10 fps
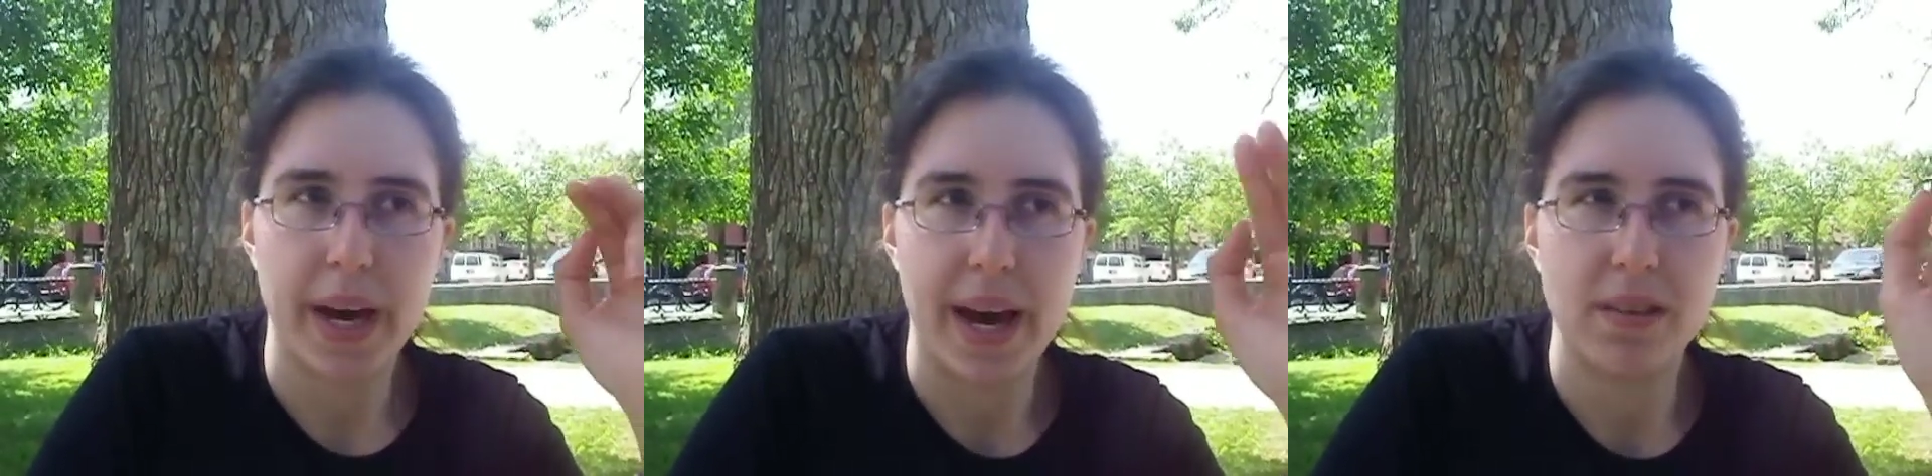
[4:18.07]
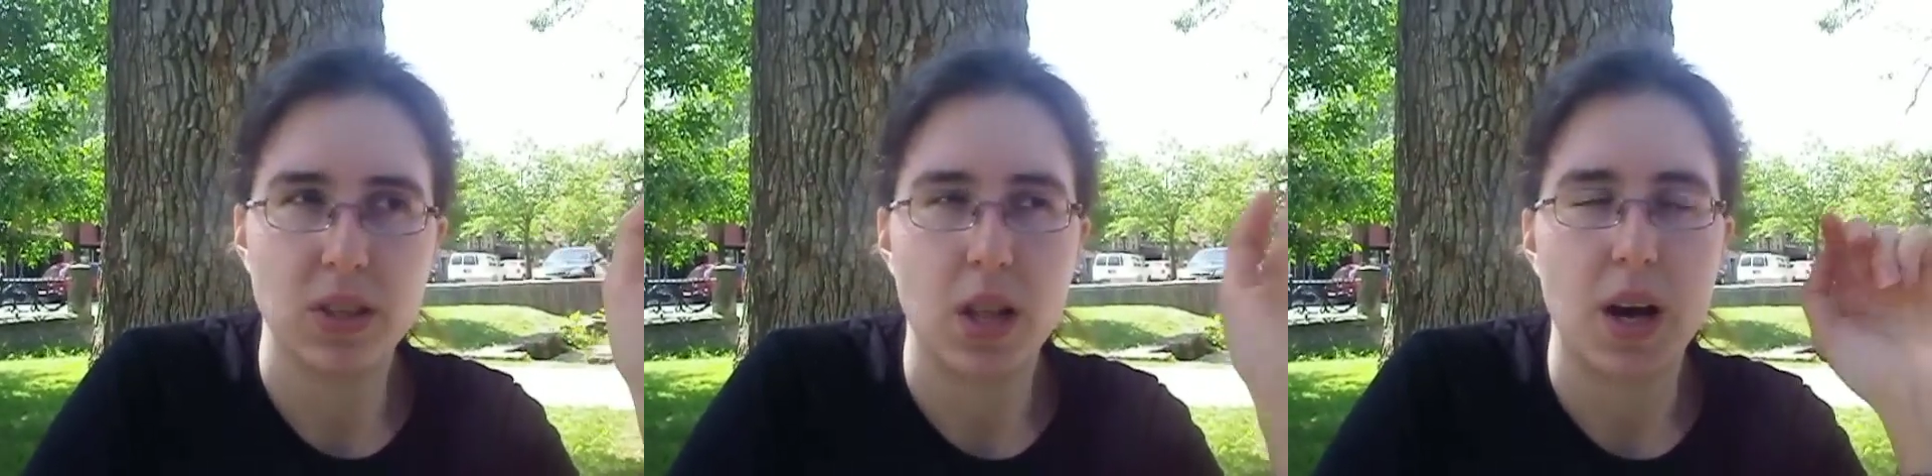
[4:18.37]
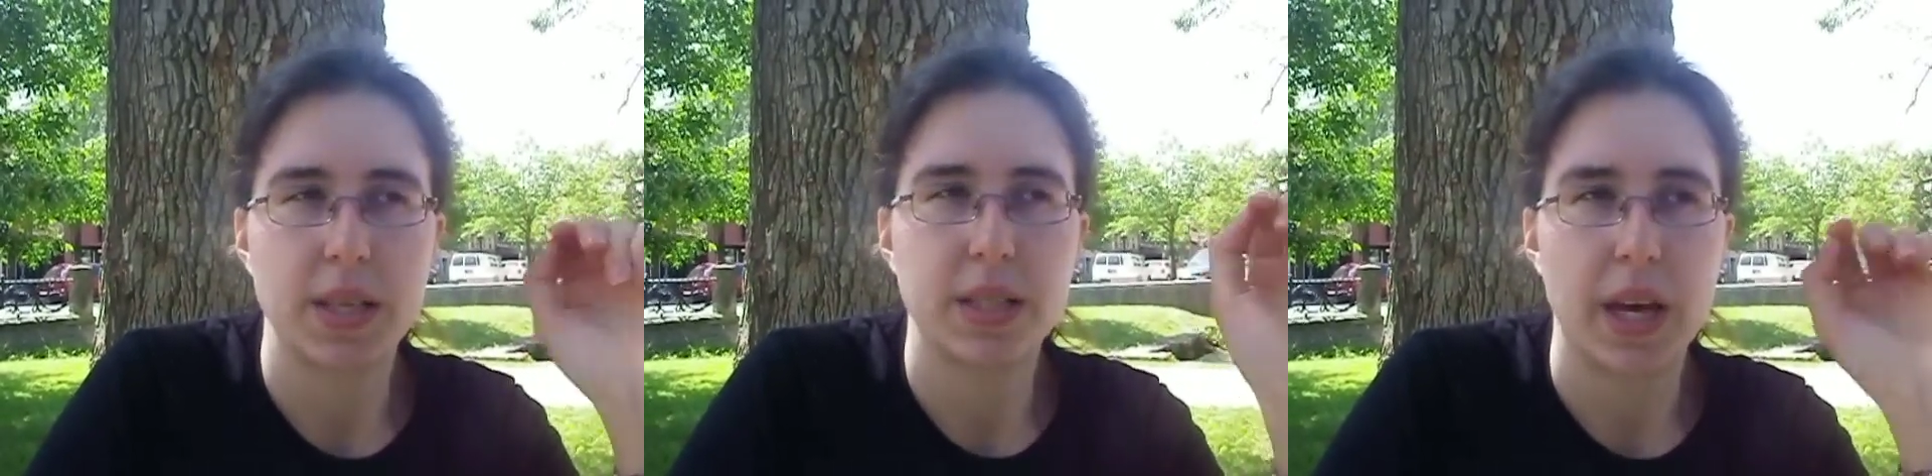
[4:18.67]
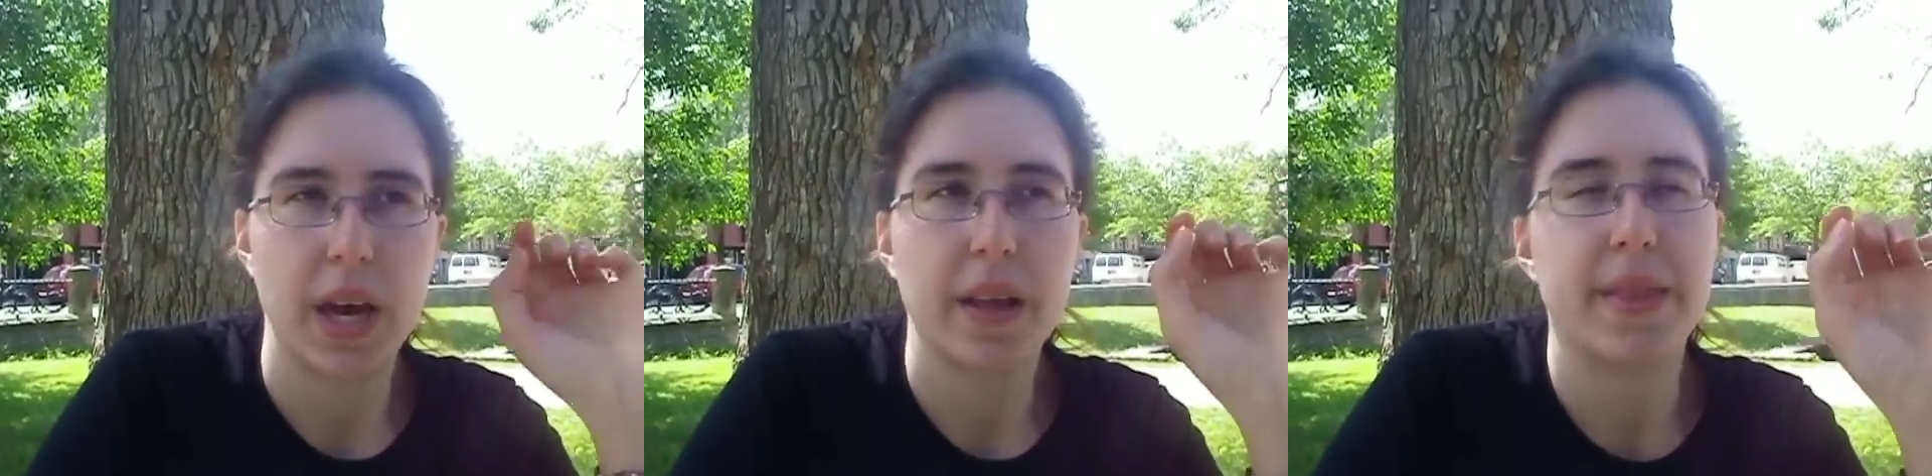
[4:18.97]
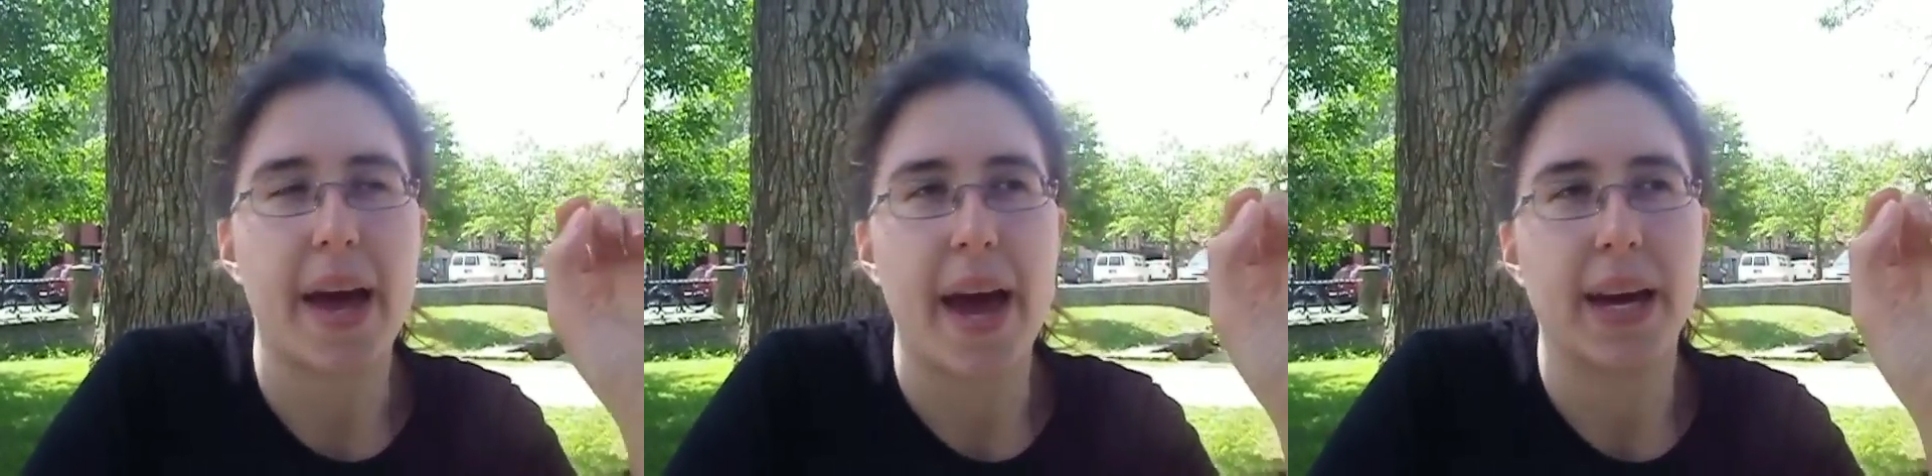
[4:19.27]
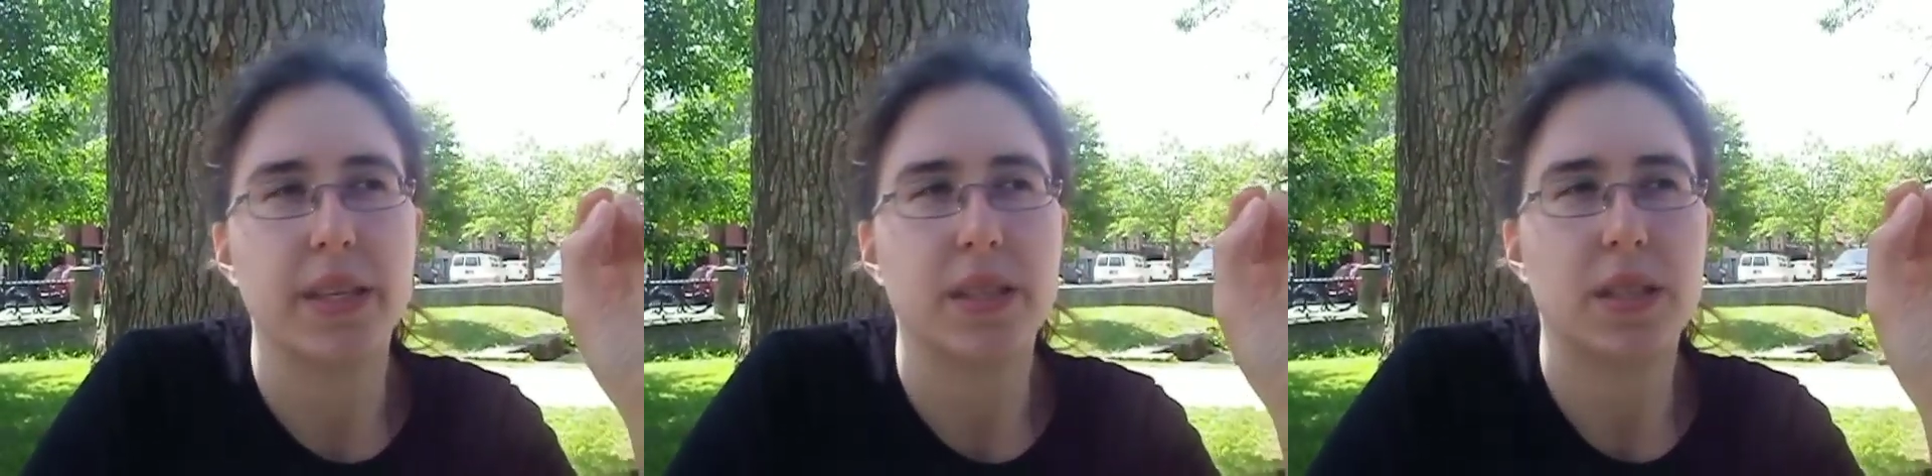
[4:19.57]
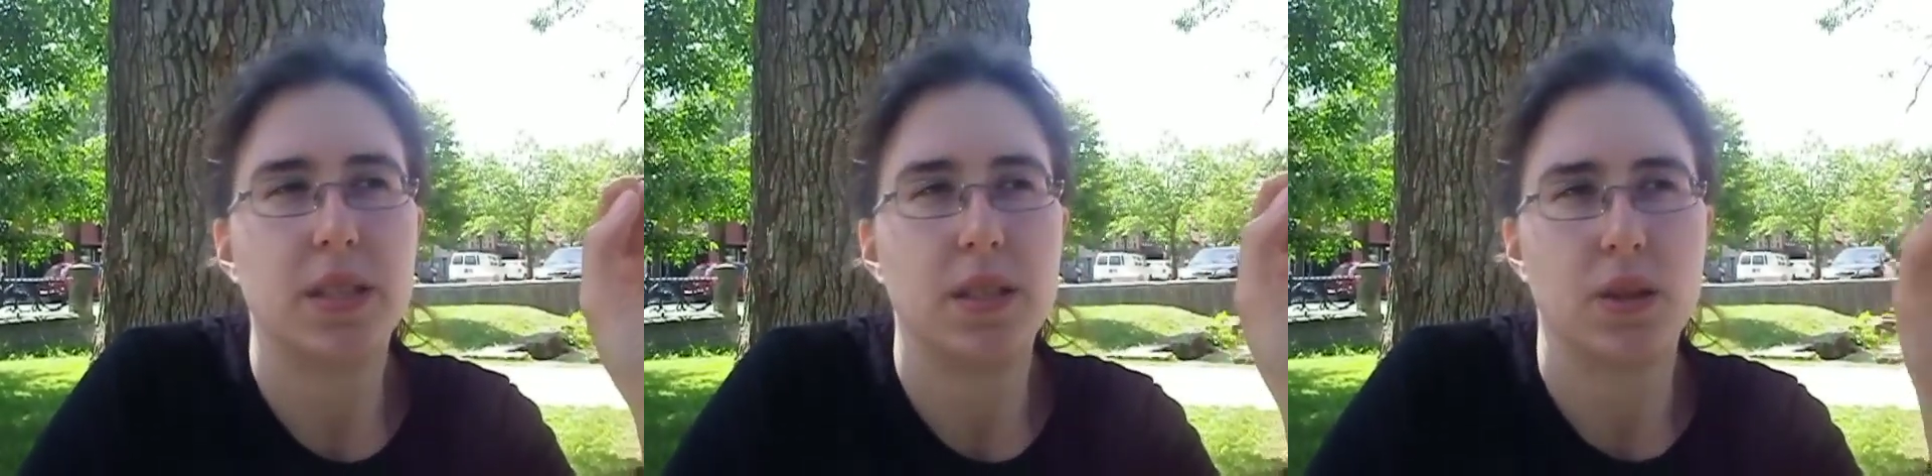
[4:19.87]
have a law saying that,
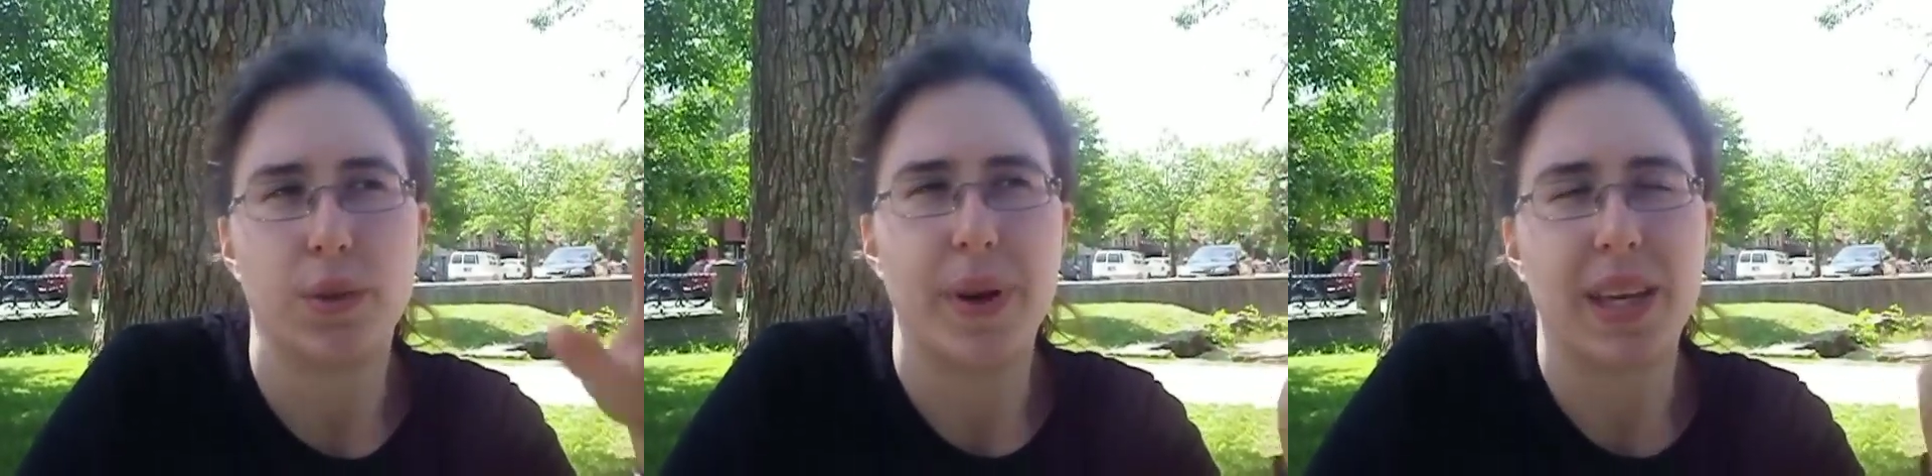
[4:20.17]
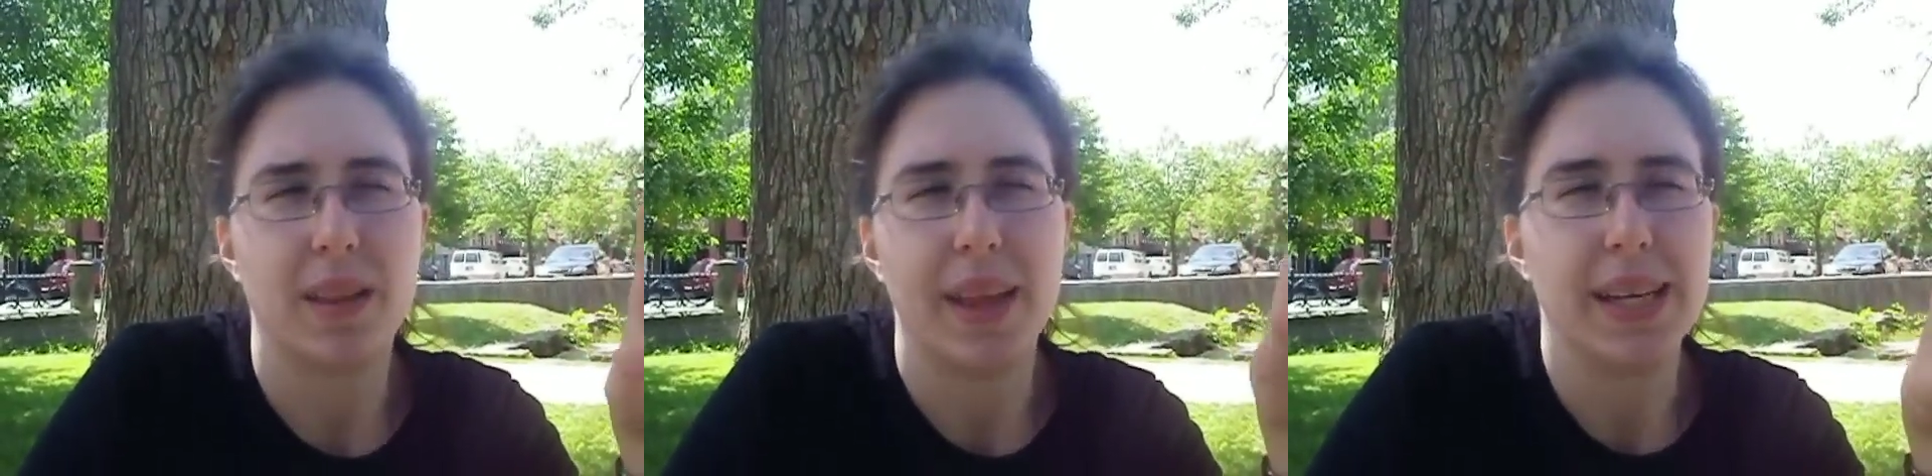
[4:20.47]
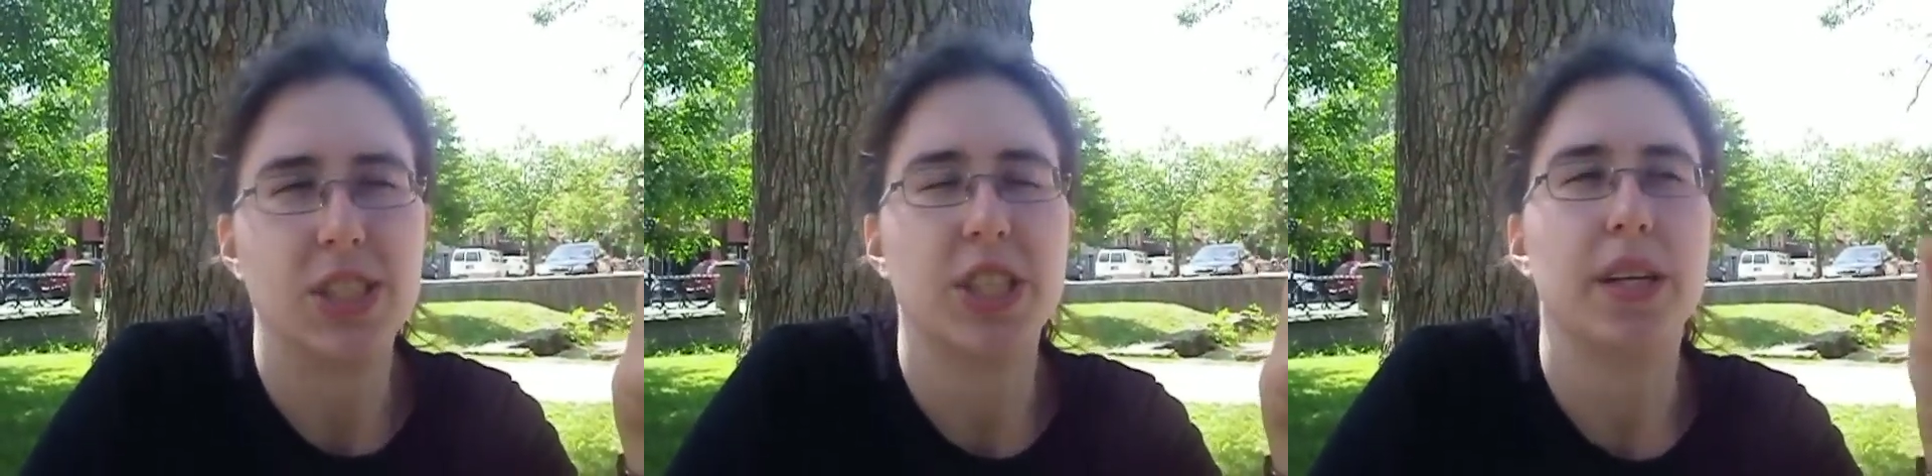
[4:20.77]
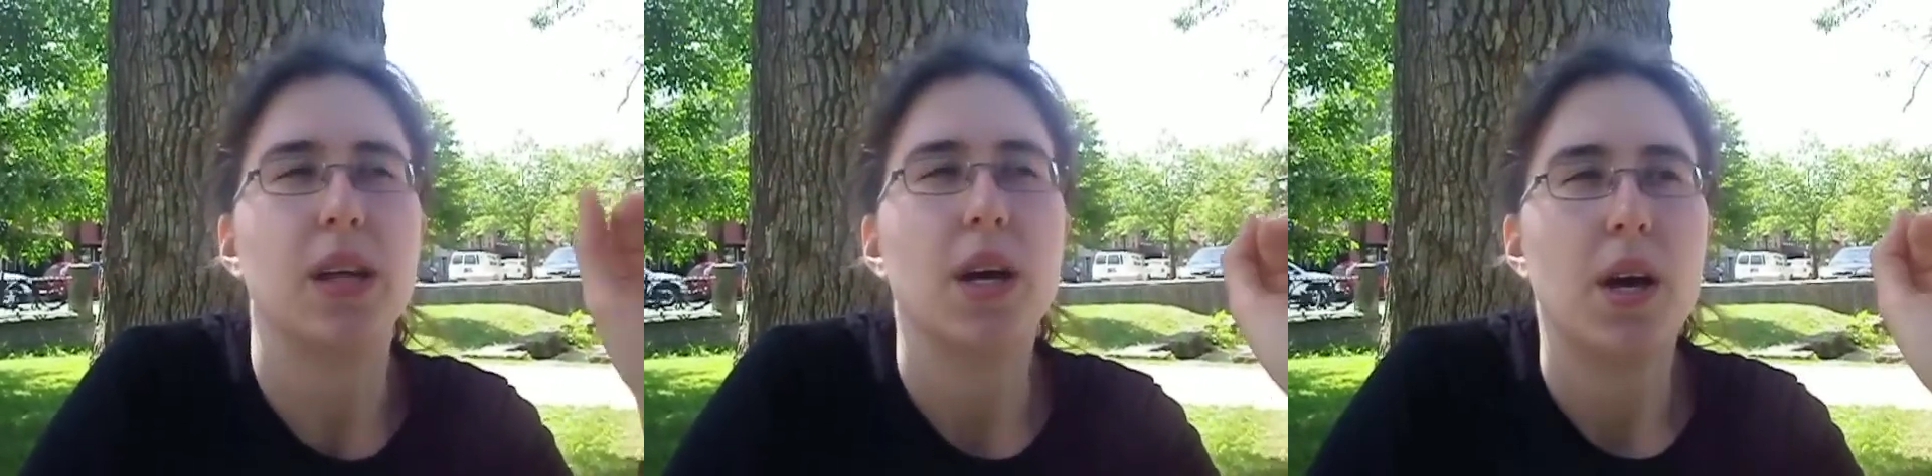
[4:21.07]
or regulation,